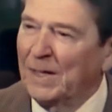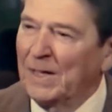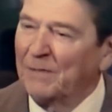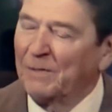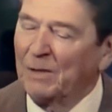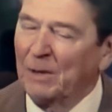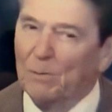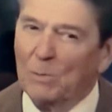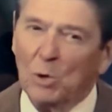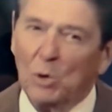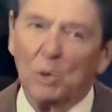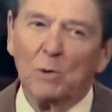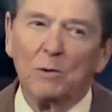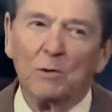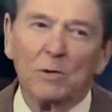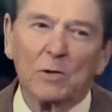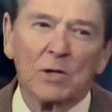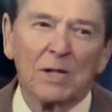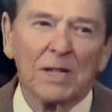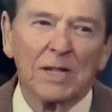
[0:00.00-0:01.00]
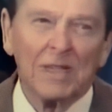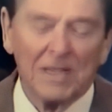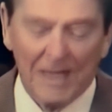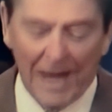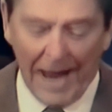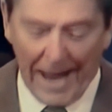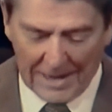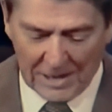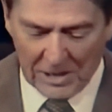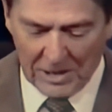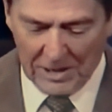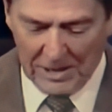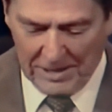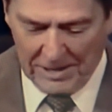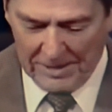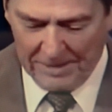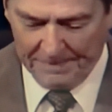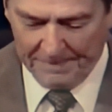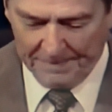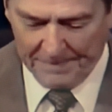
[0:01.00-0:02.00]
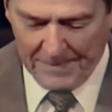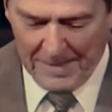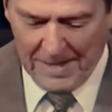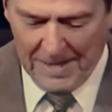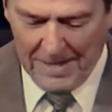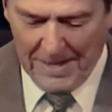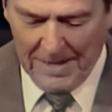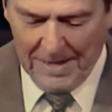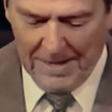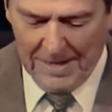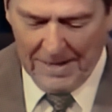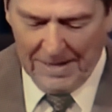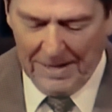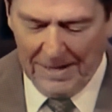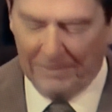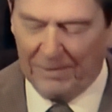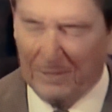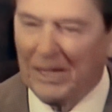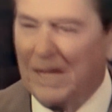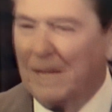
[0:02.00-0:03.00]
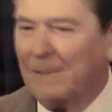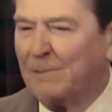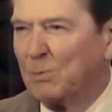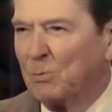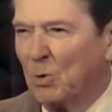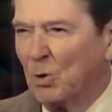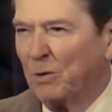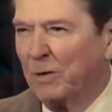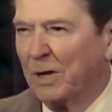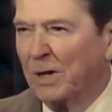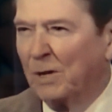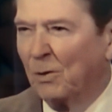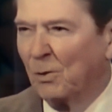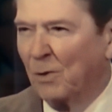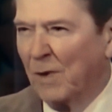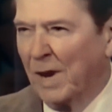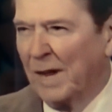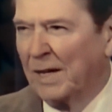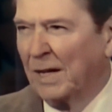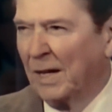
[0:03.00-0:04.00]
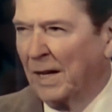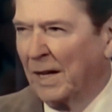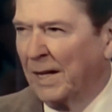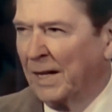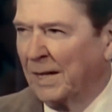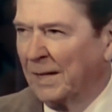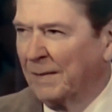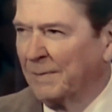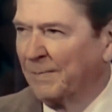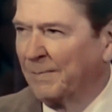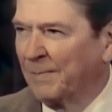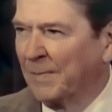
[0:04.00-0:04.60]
If it moves, tax it. If it keeps moving, regulate it.